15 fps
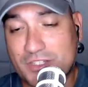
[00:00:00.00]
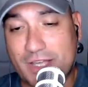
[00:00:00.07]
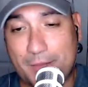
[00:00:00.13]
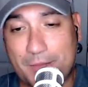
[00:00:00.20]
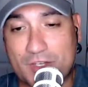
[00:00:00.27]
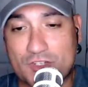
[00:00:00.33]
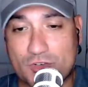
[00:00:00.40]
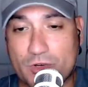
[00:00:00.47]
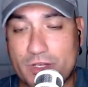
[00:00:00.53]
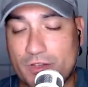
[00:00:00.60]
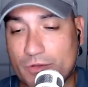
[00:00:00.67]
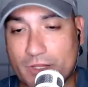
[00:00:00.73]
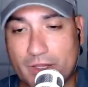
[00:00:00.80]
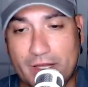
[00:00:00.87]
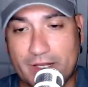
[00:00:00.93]
enjoying
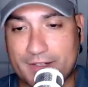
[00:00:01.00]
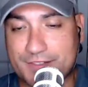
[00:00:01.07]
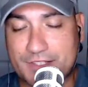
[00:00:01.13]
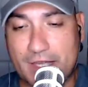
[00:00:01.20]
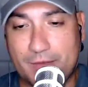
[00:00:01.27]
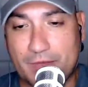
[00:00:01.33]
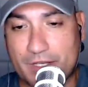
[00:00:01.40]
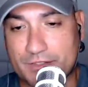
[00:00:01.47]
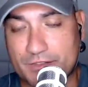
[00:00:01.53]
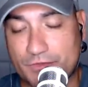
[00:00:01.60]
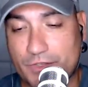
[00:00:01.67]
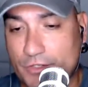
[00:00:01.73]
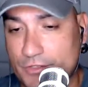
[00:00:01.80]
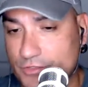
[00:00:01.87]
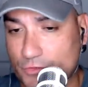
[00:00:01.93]
doing it, like I've said, because the
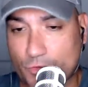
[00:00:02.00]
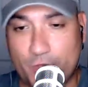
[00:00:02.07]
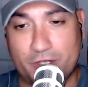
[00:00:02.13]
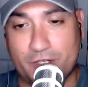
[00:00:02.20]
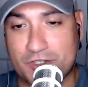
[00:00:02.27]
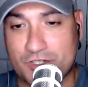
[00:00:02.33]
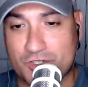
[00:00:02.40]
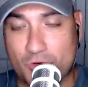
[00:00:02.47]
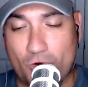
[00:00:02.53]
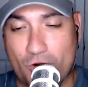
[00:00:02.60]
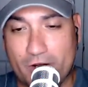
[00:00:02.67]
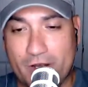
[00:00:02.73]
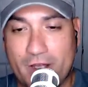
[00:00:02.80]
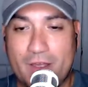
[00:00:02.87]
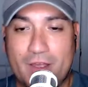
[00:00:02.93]
videos are really
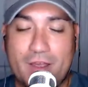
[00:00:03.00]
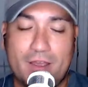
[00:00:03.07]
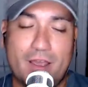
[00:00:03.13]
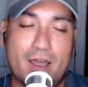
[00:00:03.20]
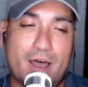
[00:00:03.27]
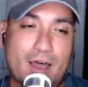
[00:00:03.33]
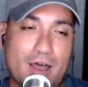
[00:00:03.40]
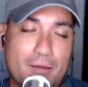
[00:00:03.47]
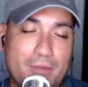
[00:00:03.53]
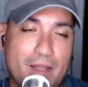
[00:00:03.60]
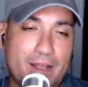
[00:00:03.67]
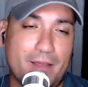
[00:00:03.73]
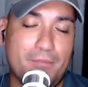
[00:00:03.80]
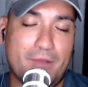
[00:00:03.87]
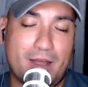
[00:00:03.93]
short.
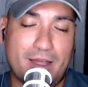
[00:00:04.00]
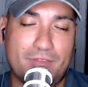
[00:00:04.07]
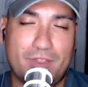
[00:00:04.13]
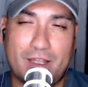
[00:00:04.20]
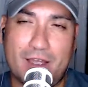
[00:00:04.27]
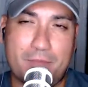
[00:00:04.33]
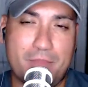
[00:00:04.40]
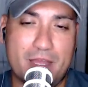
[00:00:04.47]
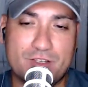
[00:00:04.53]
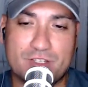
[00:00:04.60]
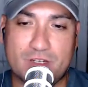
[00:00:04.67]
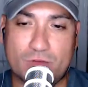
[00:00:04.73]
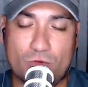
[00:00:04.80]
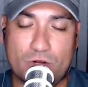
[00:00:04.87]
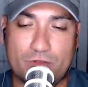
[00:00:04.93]
And I think I mentioned
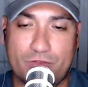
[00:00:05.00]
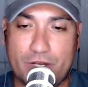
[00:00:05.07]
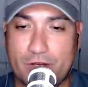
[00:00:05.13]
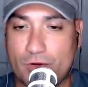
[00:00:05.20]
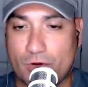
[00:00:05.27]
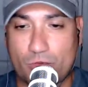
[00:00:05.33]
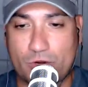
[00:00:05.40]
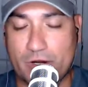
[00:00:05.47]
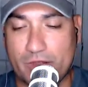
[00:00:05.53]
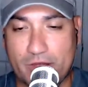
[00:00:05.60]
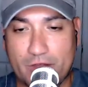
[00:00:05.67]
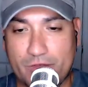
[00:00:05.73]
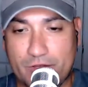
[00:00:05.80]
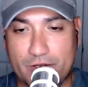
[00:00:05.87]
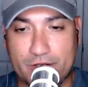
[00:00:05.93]
in one video or one of the
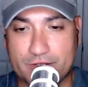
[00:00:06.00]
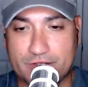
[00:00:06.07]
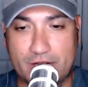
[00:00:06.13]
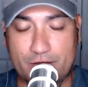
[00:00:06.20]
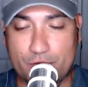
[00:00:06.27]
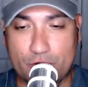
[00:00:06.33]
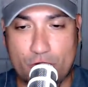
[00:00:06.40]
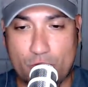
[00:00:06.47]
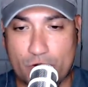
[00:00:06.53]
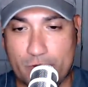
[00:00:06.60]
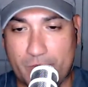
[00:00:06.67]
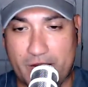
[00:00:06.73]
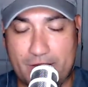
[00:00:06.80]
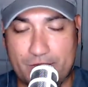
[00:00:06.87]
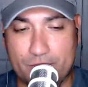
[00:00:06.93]
other videos that I've recorded
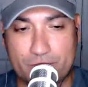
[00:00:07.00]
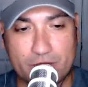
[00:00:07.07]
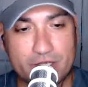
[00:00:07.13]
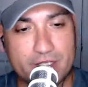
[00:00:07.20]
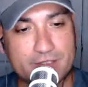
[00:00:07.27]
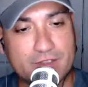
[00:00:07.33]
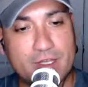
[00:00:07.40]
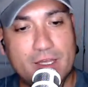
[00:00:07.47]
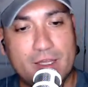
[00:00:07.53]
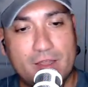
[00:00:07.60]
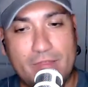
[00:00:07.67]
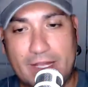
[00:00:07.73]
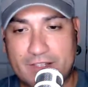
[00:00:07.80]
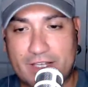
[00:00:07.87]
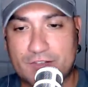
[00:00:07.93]
but haven't released,
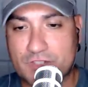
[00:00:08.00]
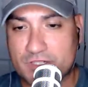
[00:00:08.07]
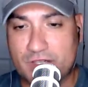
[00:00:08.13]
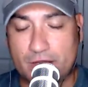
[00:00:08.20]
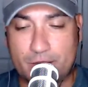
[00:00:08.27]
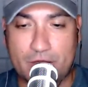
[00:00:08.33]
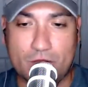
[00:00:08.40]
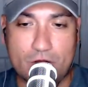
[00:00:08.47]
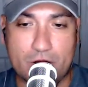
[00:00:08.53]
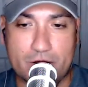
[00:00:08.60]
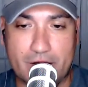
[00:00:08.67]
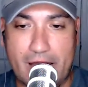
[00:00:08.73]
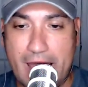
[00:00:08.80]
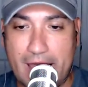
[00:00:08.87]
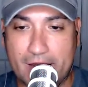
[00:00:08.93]
that's actually taking me longer
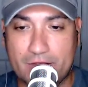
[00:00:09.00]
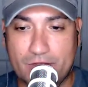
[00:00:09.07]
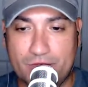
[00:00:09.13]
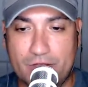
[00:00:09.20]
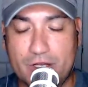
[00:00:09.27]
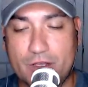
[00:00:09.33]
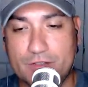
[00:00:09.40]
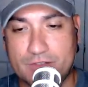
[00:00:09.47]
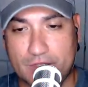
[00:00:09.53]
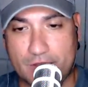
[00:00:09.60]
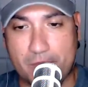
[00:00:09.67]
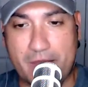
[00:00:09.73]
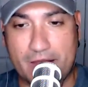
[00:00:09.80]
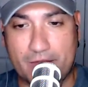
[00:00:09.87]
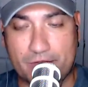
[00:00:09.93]
to edit the videos than to
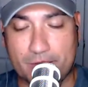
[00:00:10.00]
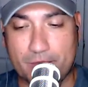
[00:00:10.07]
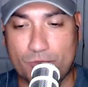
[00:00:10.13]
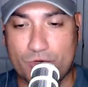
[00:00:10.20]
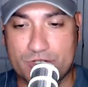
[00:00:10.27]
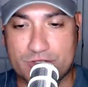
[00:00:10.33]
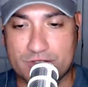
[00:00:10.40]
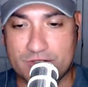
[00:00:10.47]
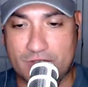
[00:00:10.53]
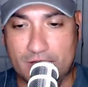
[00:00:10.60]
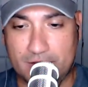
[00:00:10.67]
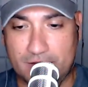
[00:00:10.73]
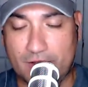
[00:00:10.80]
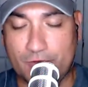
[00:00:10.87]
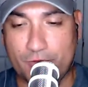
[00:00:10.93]
make them, which is
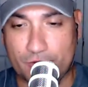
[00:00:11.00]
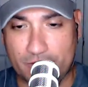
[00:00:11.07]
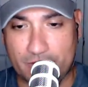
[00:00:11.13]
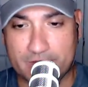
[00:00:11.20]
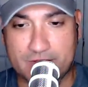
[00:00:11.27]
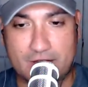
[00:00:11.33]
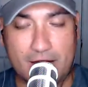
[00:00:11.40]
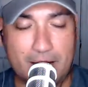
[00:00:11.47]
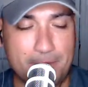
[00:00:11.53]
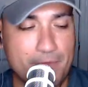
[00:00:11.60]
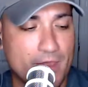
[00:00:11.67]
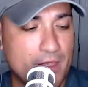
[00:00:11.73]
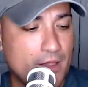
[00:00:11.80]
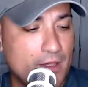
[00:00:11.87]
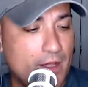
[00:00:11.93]
different this time.
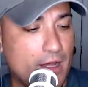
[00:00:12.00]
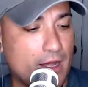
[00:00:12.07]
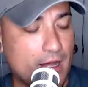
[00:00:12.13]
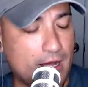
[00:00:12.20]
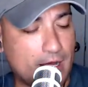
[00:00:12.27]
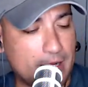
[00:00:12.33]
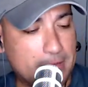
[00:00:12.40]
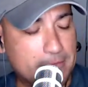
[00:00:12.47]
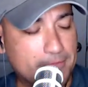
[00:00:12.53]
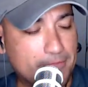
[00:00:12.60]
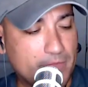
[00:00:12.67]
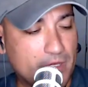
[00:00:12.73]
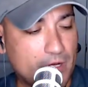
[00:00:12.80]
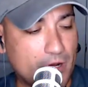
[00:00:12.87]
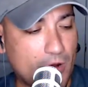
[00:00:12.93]

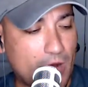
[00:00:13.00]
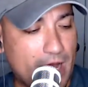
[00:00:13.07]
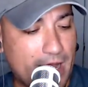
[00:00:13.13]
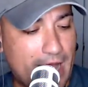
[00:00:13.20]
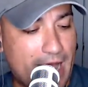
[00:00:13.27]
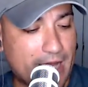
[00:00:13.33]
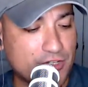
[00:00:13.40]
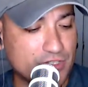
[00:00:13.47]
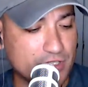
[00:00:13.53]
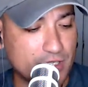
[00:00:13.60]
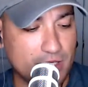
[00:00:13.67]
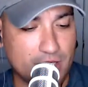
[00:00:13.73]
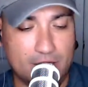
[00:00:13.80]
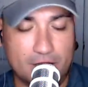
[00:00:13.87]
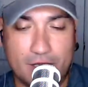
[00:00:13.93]
I
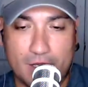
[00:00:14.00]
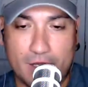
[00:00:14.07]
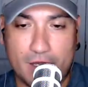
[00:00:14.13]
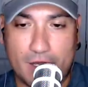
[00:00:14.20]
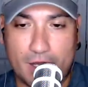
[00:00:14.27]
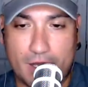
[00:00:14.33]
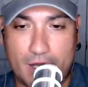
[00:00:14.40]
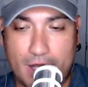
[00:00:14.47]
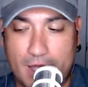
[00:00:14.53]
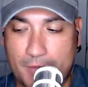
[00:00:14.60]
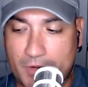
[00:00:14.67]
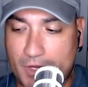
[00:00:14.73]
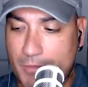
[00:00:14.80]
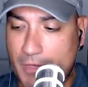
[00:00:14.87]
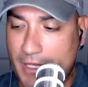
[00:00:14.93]
actually am
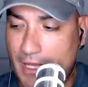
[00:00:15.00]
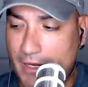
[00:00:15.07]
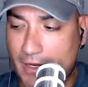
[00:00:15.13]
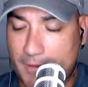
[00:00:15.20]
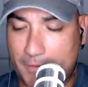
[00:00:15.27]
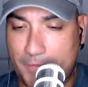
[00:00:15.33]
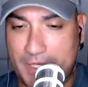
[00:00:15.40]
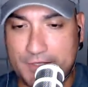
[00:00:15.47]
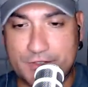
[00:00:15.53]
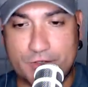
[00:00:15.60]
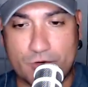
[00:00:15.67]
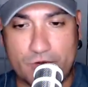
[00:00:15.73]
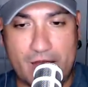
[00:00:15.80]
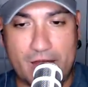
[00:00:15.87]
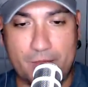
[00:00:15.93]
going to be getting a
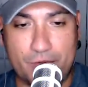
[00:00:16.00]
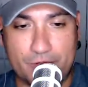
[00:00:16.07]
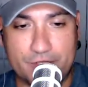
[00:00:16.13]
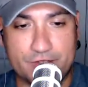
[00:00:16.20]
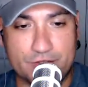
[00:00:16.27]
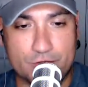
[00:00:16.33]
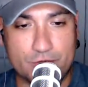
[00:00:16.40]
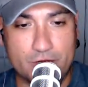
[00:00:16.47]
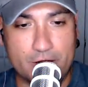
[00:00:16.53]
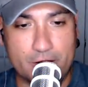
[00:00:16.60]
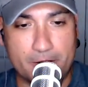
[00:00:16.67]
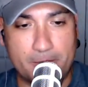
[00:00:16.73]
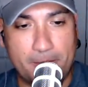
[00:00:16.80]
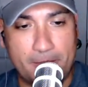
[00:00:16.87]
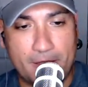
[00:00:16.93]
P09 pretty soon
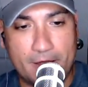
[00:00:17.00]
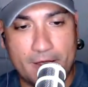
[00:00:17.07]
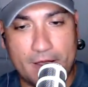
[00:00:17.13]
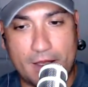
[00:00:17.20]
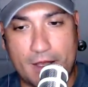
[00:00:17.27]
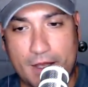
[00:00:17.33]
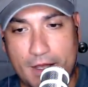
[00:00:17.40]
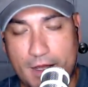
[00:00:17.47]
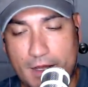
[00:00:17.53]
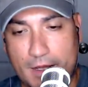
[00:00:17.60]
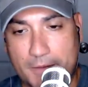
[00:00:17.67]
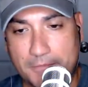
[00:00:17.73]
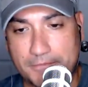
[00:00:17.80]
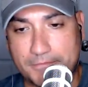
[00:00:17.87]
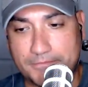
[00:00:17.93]
here.
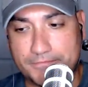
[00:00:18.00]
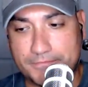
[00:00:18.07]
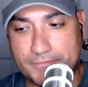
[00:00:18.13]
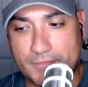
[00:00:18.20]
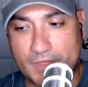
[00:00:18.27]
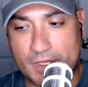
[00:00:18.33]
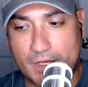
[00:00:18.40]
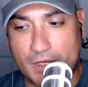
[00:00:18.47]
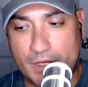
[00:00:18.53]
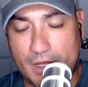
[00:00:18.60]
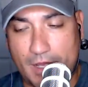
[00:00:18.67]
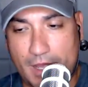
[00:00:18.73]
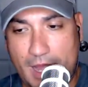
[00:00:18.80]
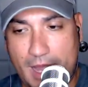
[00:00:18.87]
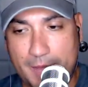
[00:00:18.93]
I'm
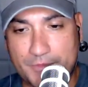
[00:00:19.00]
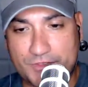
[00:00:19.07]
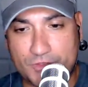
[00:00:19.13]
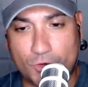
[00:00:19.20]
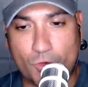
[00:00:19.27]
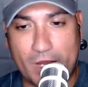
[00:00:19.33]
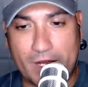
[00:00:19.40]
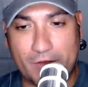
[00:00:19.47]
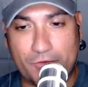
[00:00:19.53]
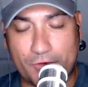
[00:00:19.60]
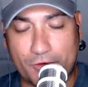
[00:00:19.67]
still waiting for